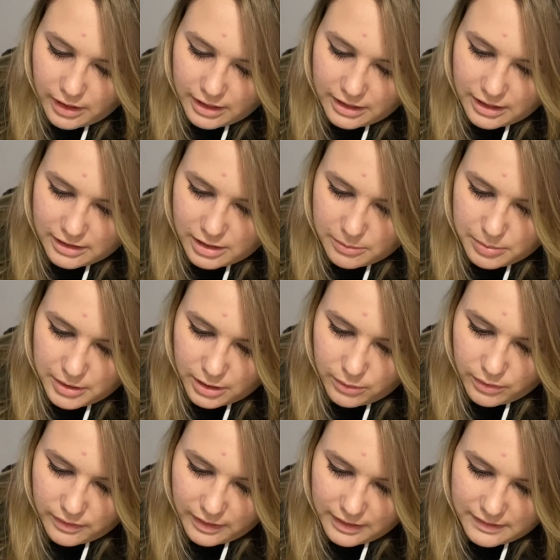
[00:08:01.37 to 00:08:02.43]
they get to pick
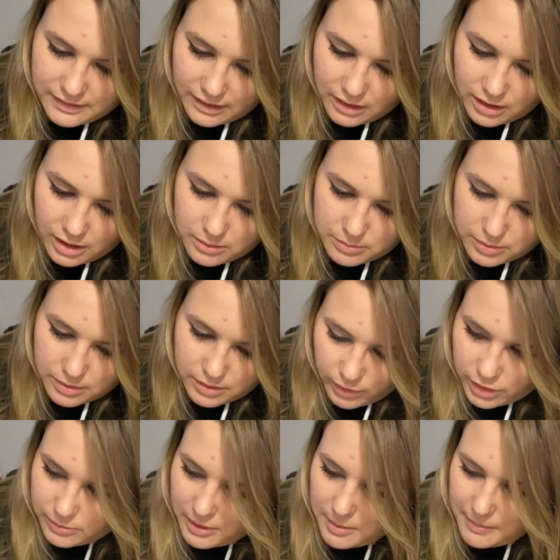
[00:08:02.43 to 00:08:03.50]
where they set up?
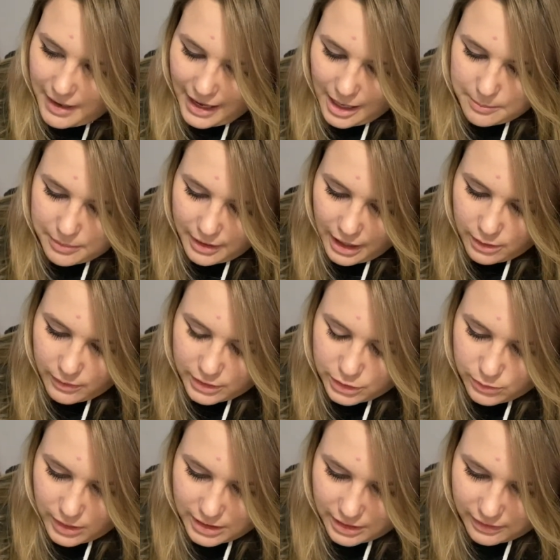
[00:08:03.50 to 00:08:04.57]
Where's my map? How do I
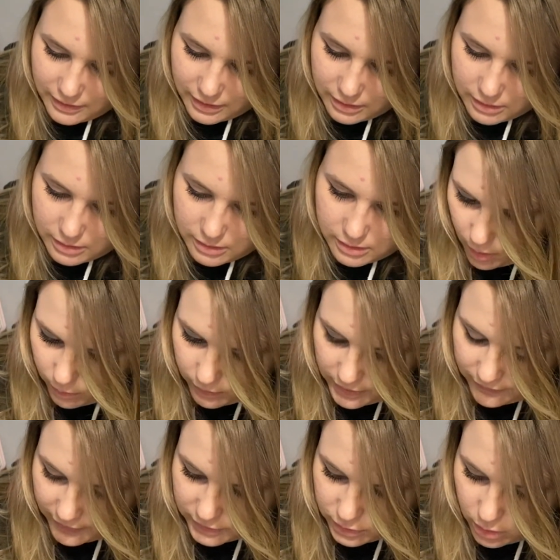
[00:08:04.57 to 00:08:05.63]
do anything? Oh,
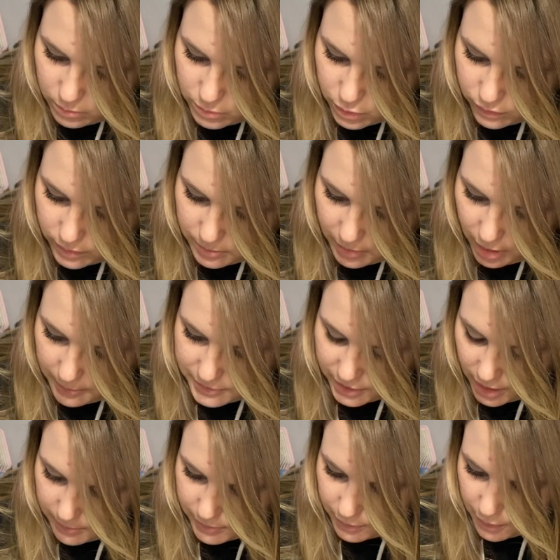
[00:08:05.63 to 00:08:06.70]
if I don't move, it pops
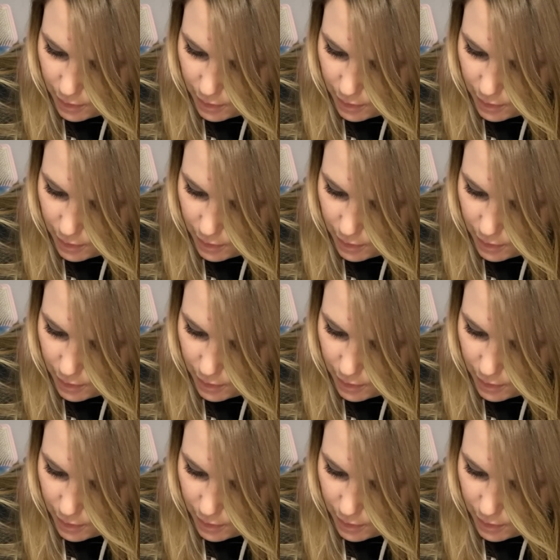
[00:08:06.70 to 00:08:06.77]
up.